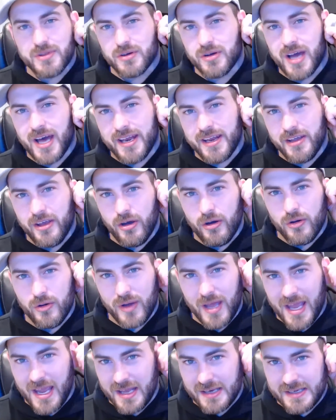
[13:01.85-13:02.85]
They'll kind of
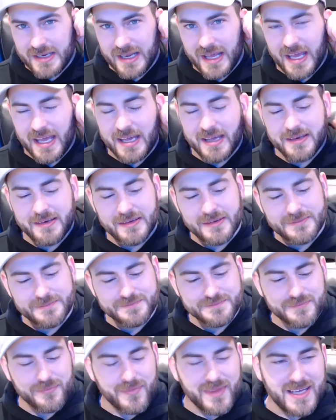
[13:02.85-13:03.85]
go hand in hand.
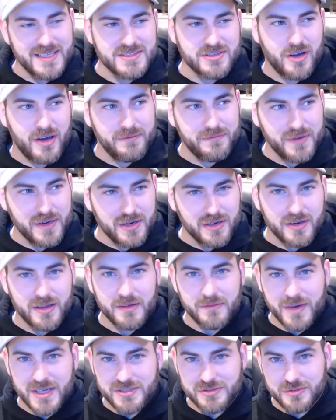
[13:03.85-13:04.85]
And so I figured
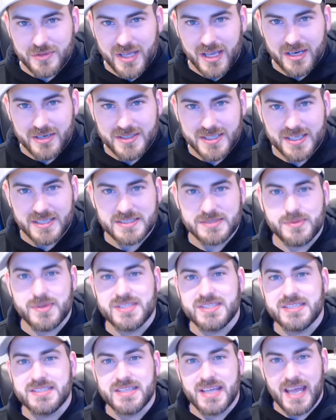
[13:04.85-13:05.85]
if I do a Carolina
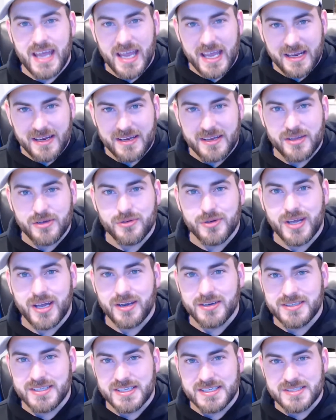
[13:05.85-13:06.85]
species and a Neo
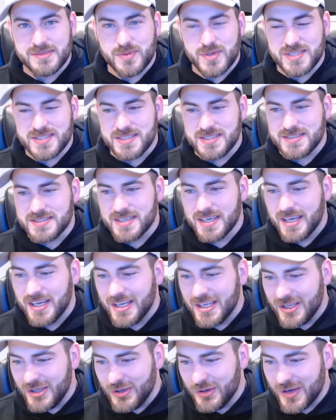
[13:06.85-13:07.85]
Carolina species,
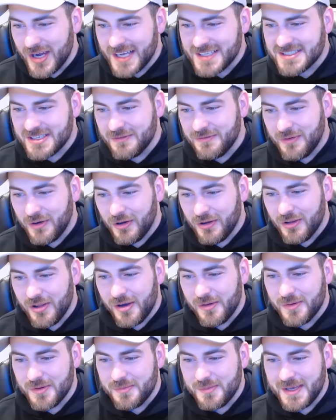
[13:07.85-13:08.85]
you guys can follow
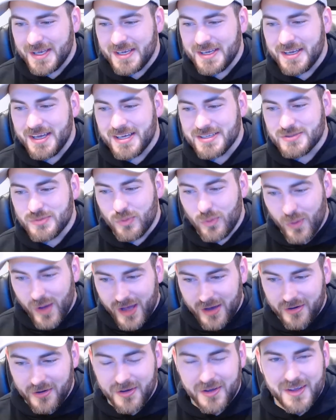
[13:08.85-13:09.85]
along with me as
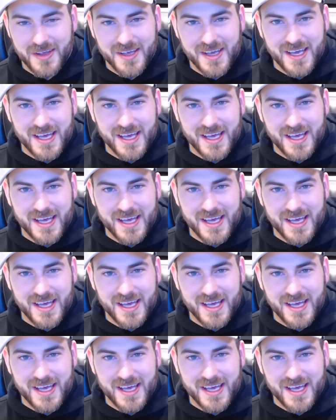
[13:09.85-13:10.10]
well.